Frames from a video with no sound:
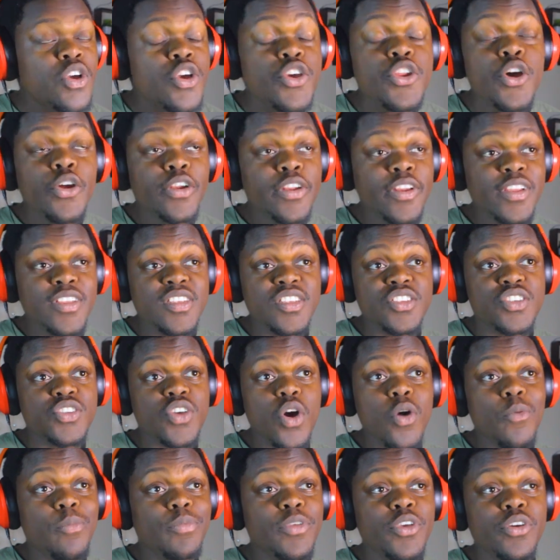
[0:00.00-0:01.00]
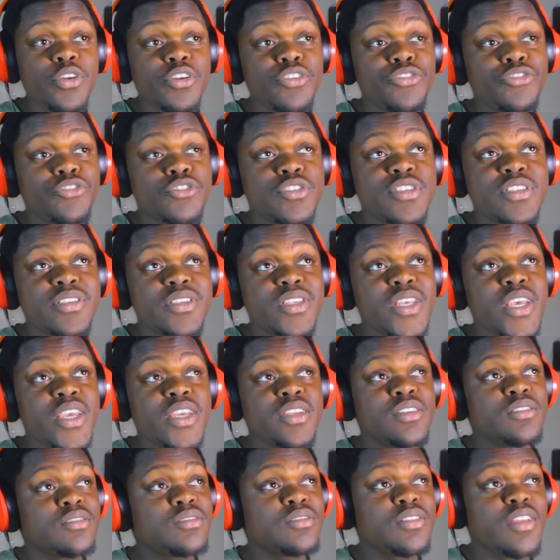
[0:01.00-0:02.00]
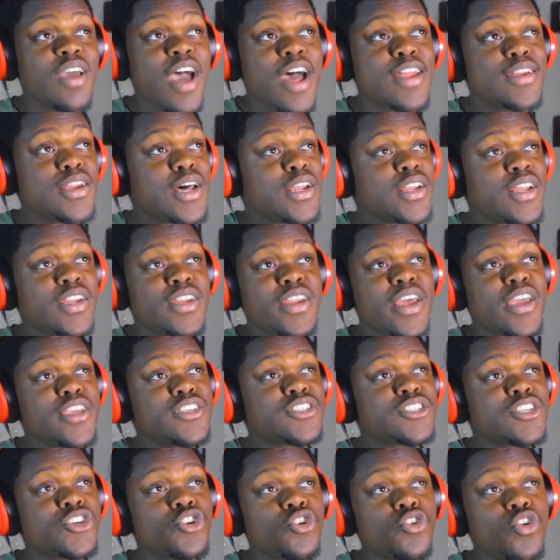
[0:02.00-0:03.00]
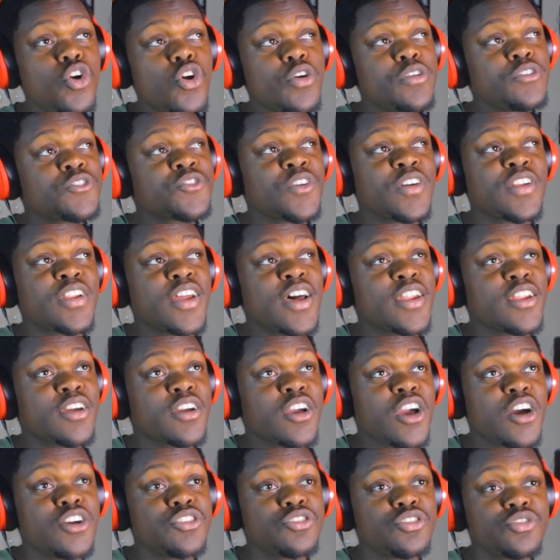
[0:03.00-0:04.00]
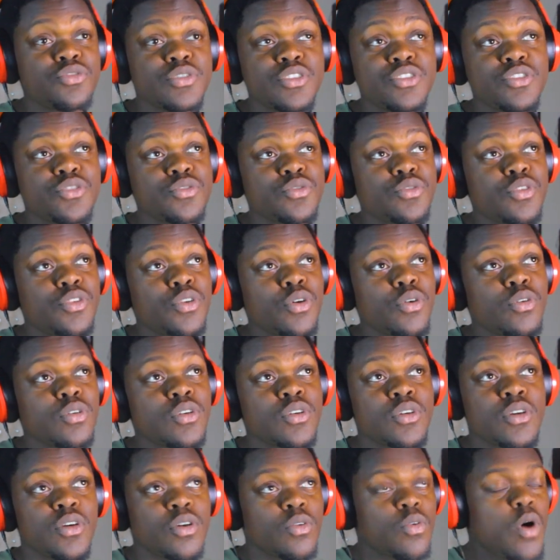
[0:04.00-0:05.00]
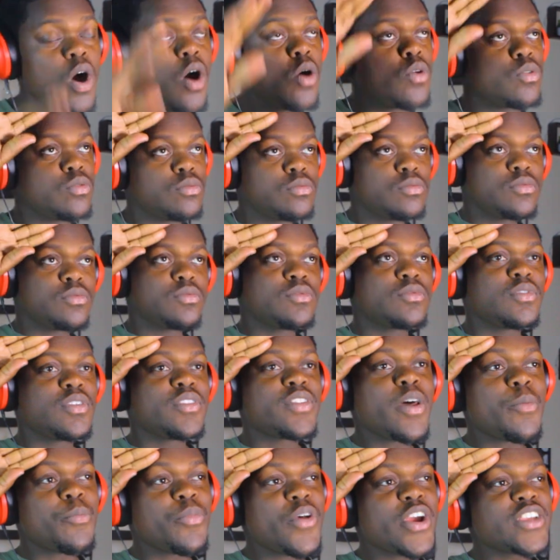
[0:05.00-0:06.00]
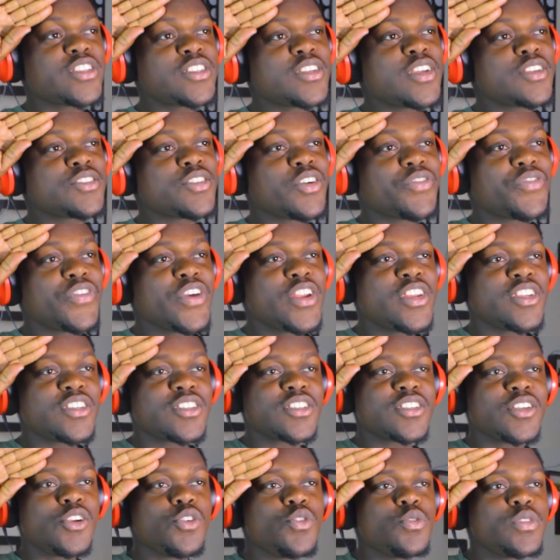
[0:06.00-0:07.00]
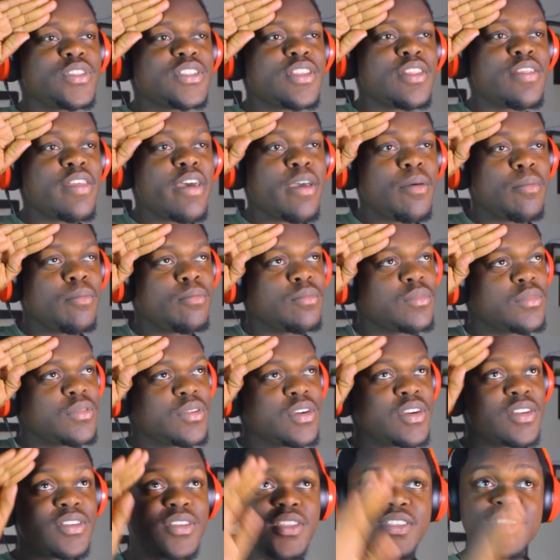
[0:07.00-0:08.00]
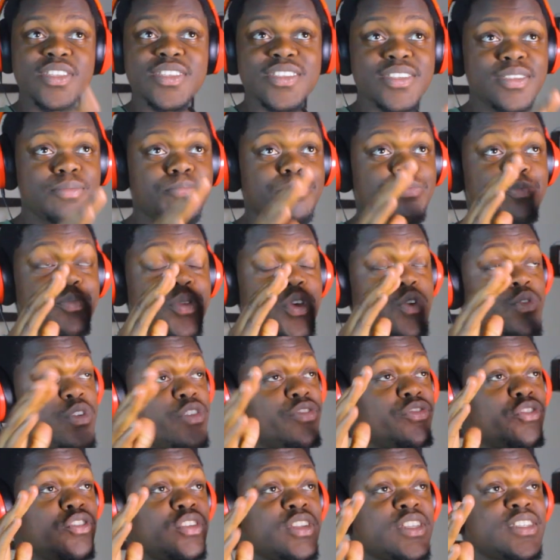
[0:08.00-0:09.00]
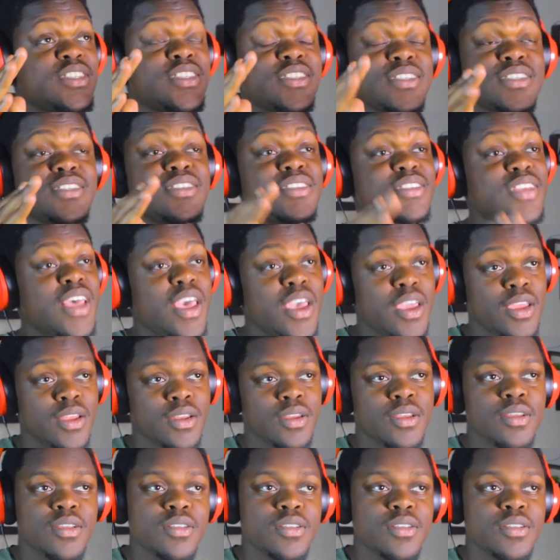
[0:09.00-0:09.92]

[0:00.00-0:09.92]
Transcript: You know, this is so beautiful seeing another nation going to another country to, you know, whoa, the president of India saluting them. This is beautiful. This is insane.